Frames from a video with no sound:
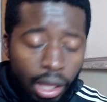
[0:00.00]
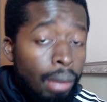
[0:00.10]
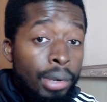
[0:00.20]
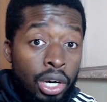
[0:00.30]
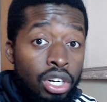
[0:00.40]

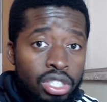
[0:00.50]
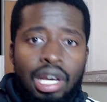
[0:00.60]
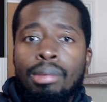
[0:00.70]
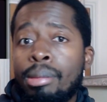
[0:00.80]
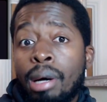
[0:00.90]
Because
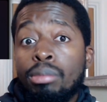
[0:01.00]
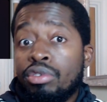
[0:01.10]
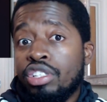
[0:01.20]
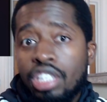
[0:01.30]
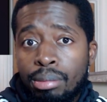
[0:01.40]
Amrabat moves
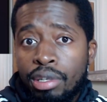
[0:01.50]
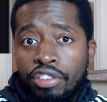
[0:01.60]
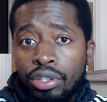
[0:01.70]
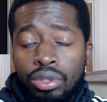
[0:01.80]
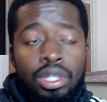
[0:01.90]
into the
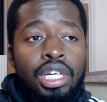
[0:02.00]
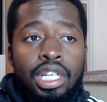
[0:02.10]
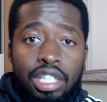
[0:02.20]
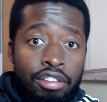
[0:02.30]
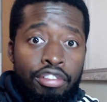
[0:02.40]
midfield,
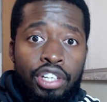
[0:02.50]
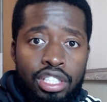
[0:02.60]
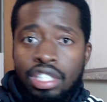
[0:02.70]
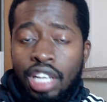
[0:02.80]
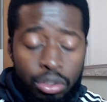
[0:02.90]
he inverts,
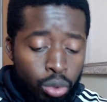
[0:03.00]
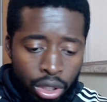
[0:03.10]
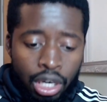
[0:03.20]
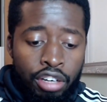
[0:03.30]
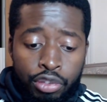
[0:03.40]
and that's what
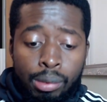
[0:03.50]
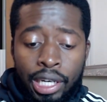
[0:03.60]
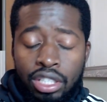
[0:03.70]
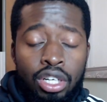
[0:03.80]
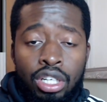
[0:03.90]
our fullbacks
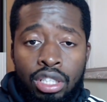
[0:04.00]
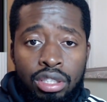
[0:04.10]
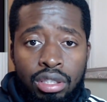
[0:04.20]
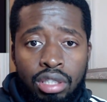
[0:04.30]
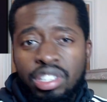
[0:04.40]
are.
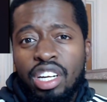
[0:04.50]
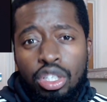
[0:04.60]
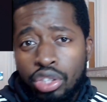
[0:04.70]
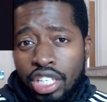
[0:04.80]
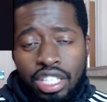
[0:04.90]
Ten Hag
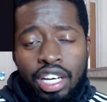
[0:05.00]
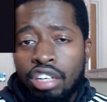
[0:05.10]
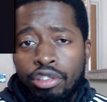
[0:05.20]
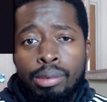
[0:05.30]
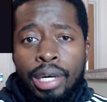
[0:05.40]
tries to get our
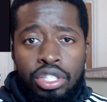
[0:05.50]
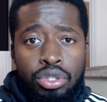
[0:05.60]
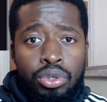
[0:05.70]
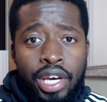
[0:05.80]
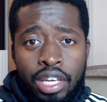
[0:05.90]
fullbacks to
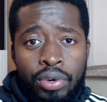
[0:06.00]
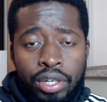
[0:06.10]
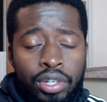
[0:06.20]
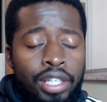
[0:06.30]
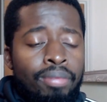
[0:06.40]
do anyway,
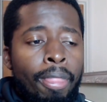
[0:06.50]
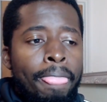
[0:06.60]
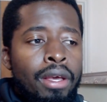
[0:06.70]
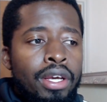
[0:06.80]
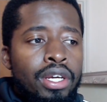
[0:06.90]
right?
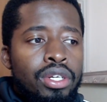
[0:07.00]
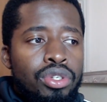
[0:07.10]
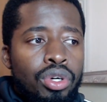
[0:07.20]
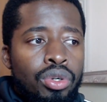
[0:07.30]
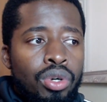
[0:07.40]

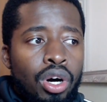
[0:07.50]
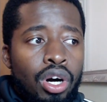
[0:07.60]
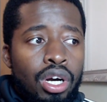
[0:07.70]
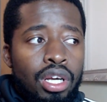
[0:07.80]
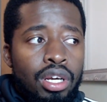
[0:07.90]
So
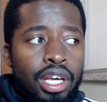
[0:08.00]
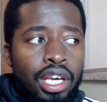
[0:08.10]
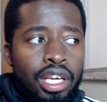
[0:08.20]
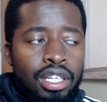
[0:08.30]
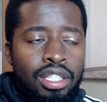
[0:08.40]

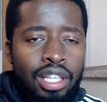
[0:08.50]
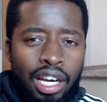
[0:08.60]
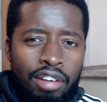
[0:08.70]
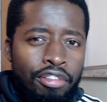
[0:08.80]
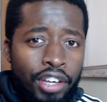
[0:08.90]
in
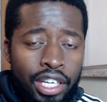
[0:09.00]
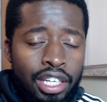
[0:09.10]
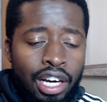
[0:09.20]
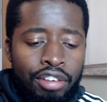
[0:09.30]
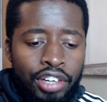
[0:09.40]
that vein,
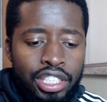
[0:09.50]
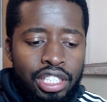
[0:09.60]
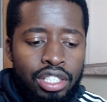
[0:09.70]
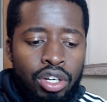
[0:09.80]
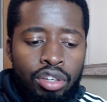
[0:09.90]
I've actually
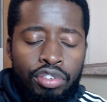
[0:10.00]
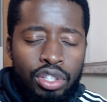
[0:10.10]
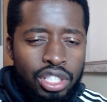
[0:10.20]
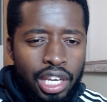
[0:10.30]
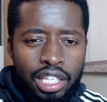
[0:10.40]
gone for a
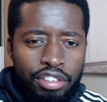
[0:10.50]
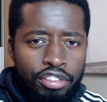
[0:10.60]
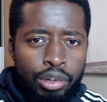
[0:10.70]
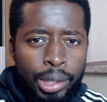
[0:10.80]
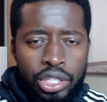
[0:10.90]
slightly different
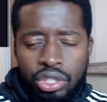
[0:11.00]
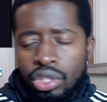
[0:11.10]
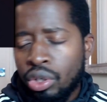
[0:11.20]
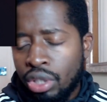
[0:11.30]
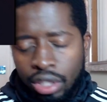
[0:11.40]
formation. You
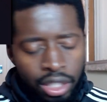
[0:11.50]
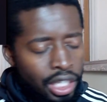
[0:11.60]
know,